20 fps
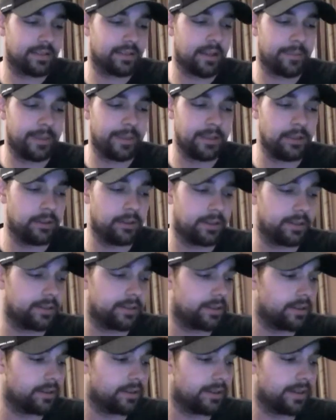I mean, you could
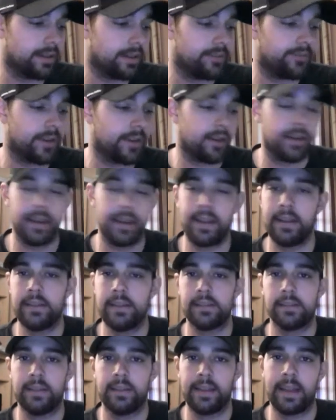you could eat very
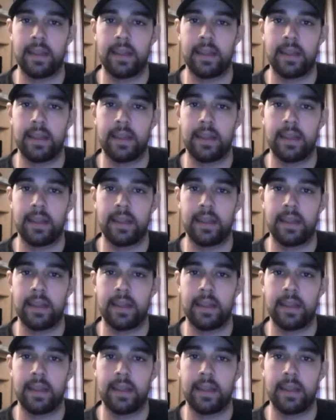easily